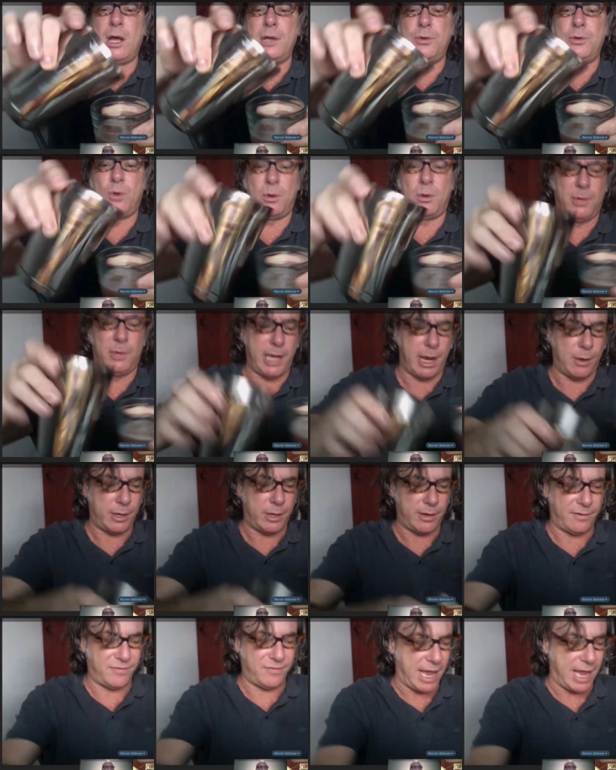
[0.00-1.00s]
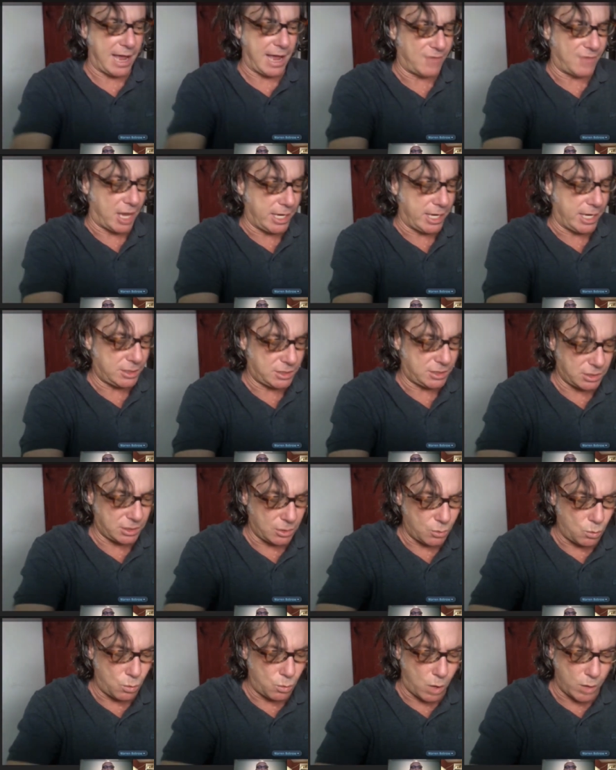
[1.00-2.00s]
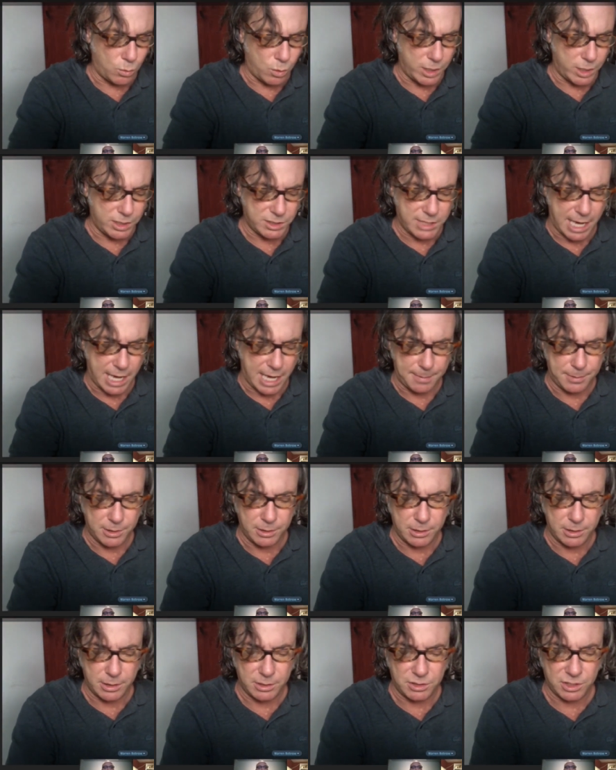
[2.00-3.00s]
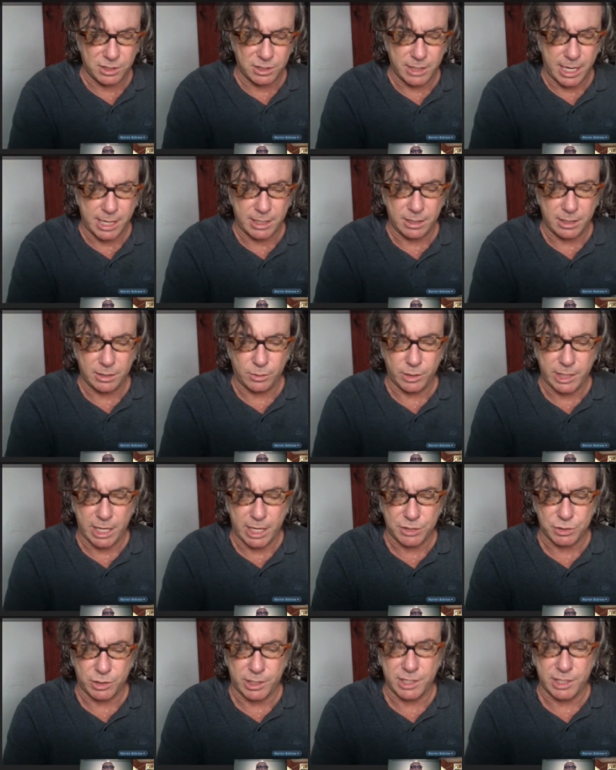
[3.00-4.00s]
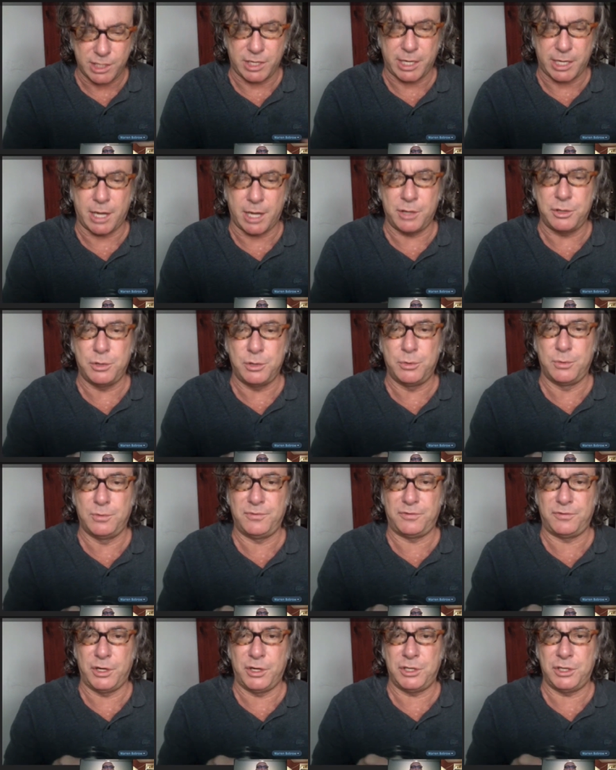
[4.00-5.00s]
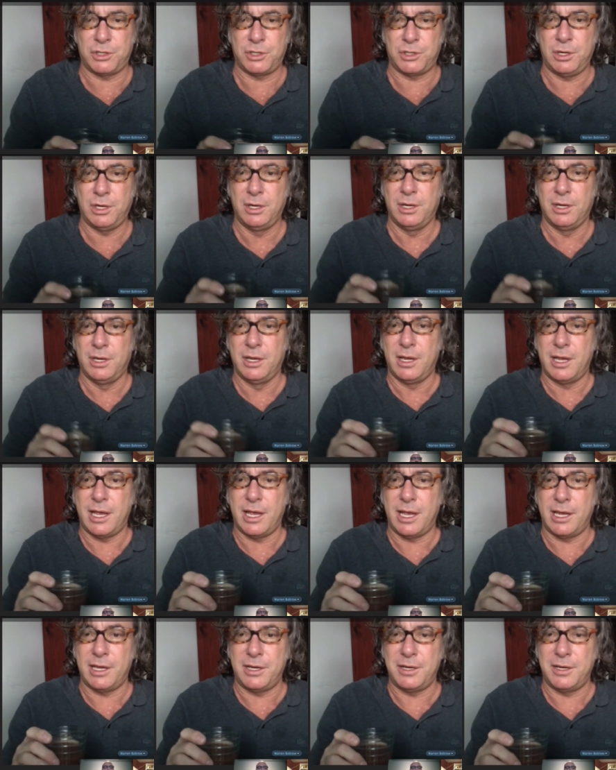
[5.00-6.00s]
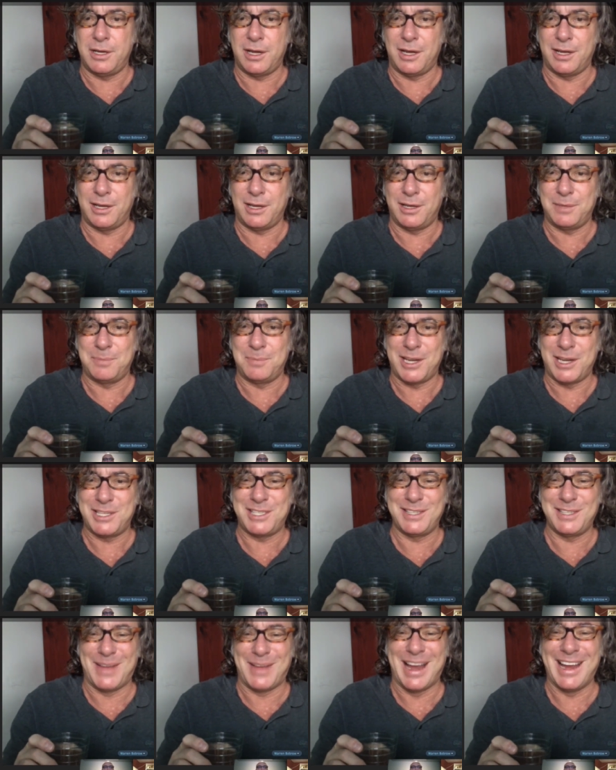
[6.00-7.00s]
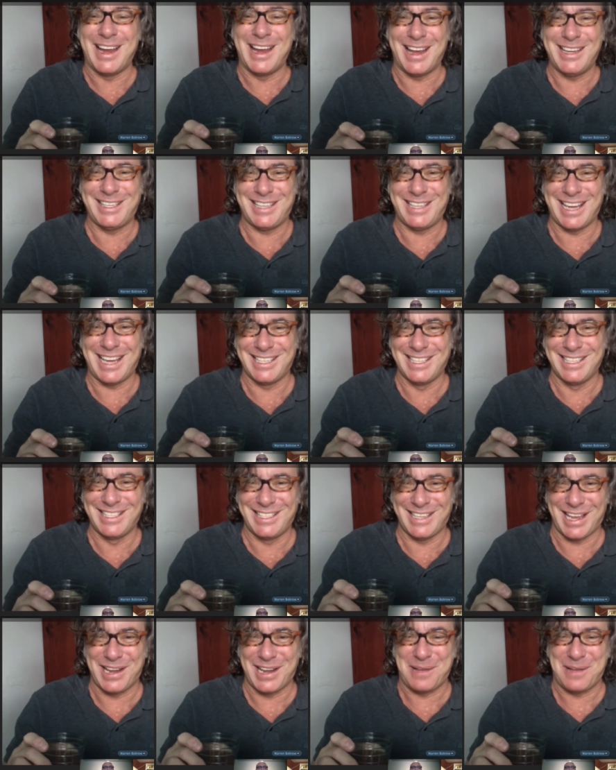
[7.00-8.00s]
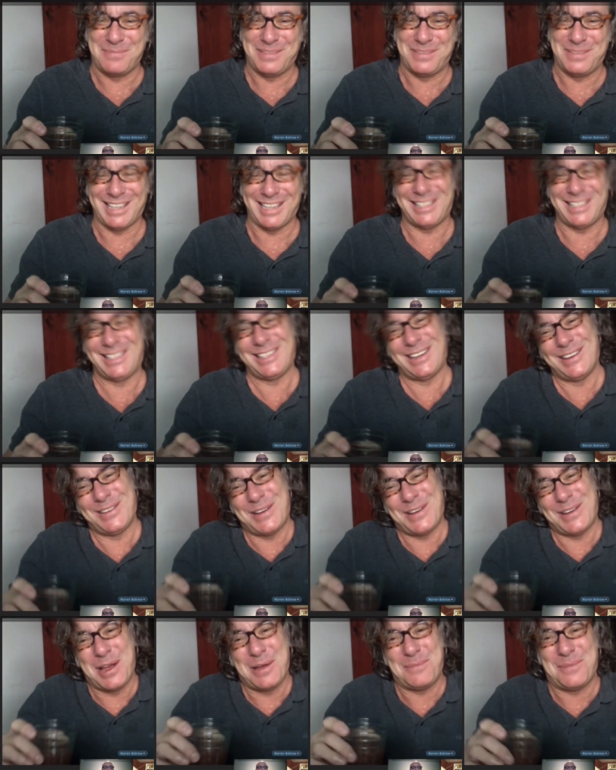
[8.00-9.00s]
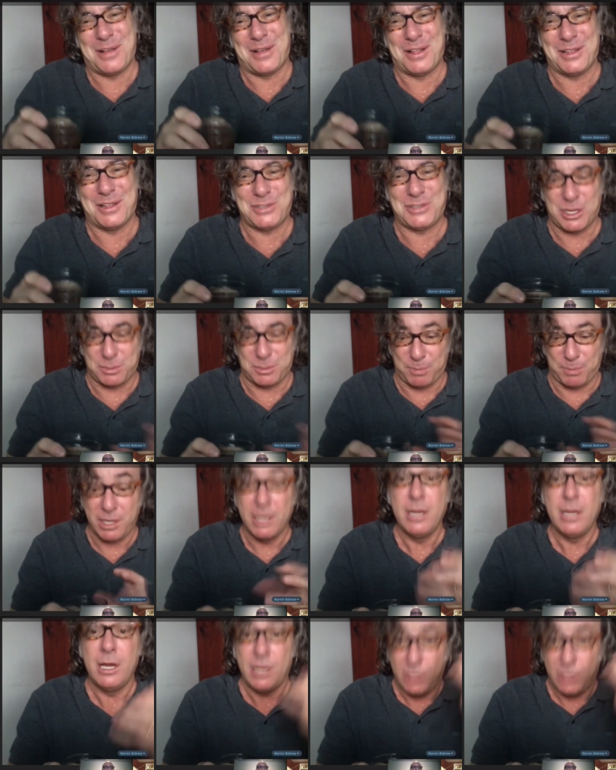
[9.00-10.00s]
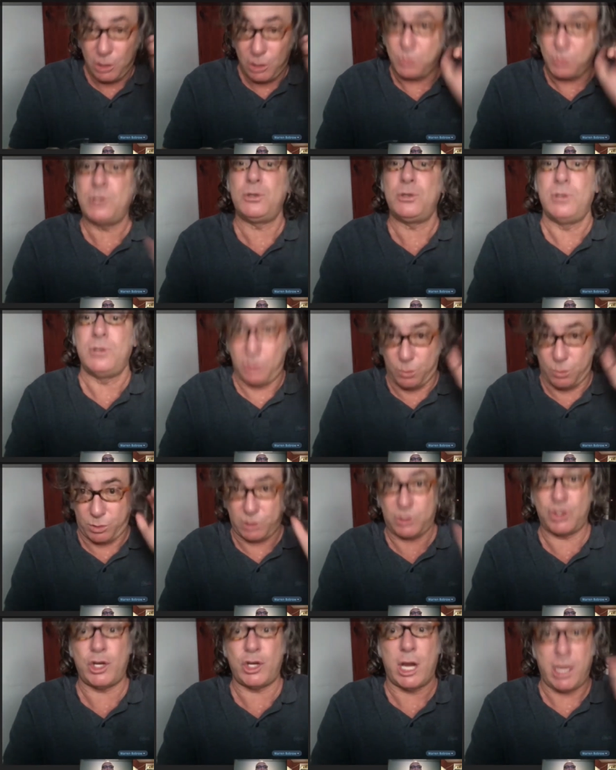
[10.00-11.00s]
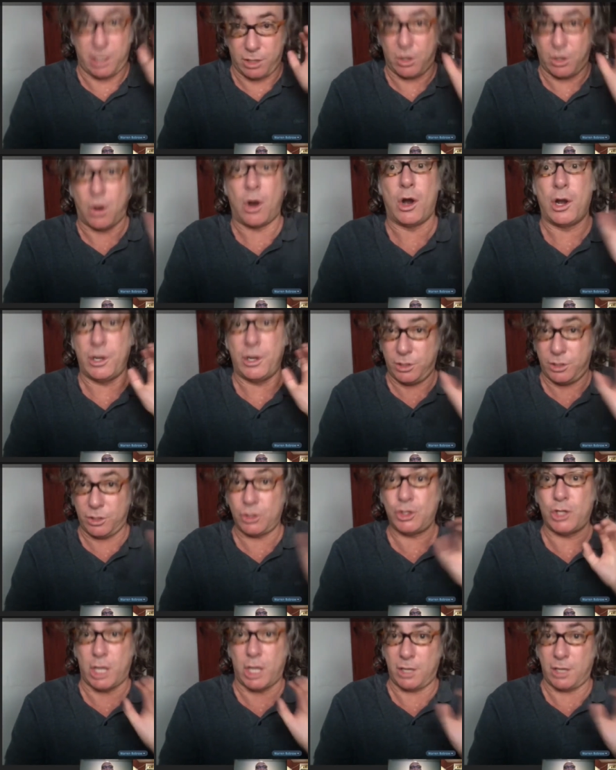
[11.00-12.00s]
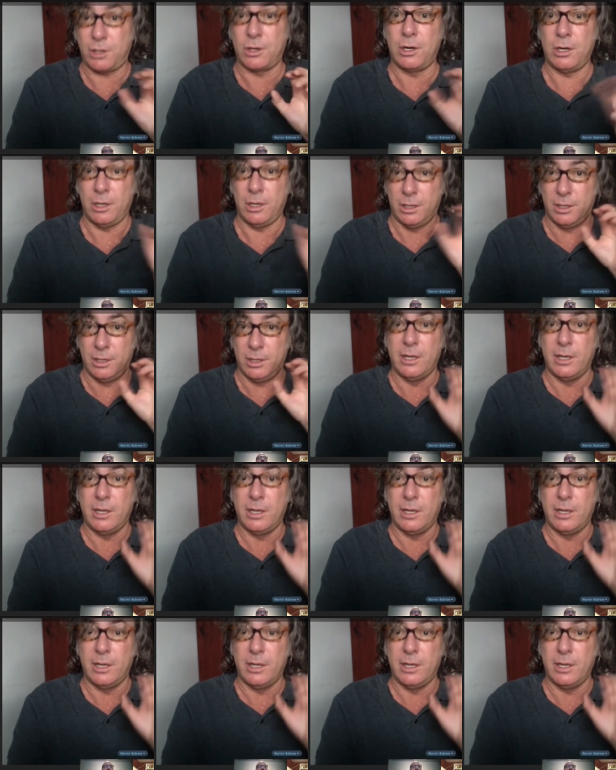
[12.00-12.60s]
Normally I would have ice. What has happened today or yesterday is I got a new freezer, and my ice hasn't set up yet. So I apologize. But you would shake it hard in a shaker.